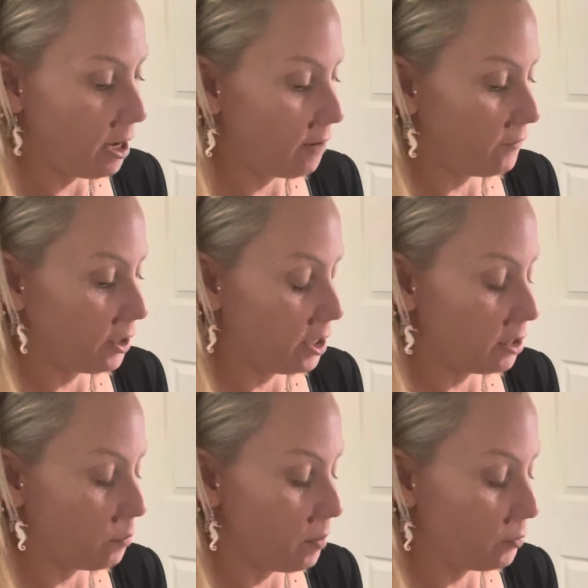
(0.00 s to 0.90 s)
I feel like
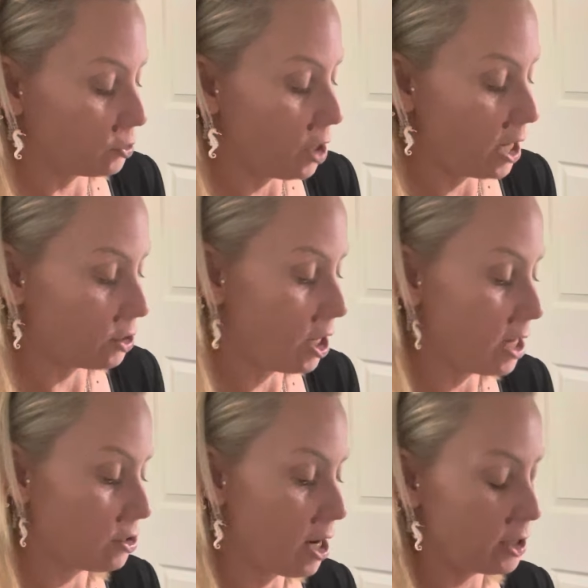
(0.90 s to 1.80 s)
the people try, try,
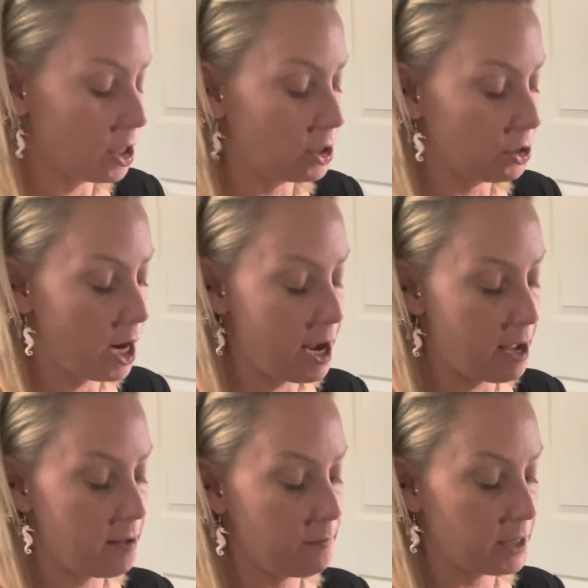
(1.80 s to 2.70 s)
try, try,
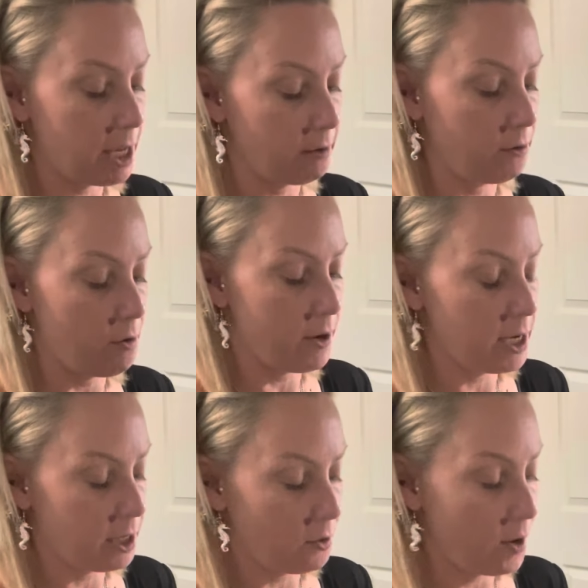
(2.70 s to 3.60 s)
try, but they don't know any
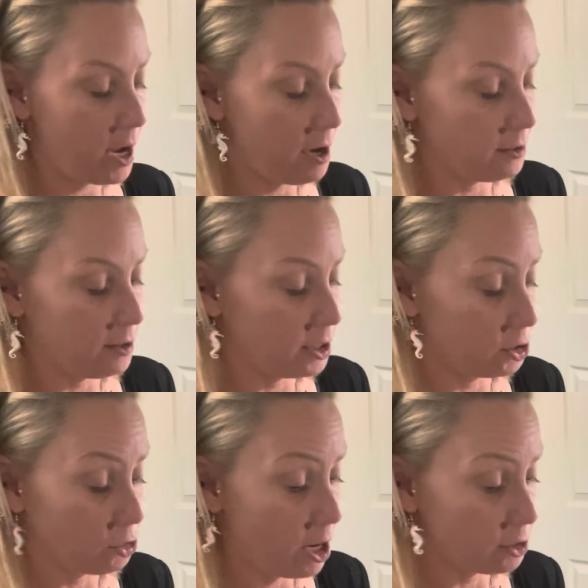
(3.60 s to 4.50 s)
other way other than to
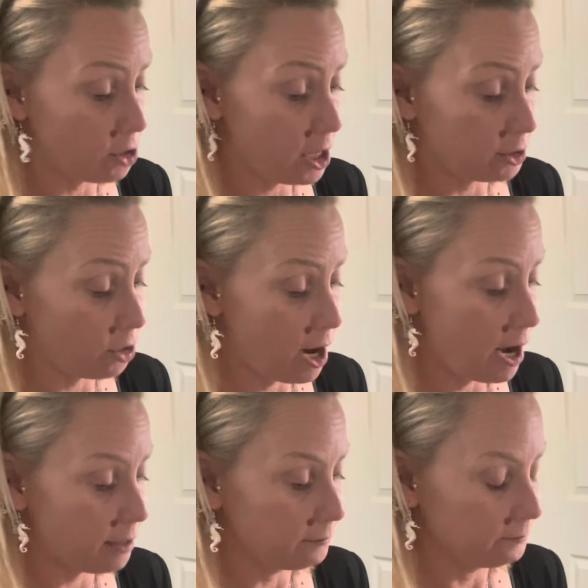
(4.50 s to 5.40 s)
try, try, try.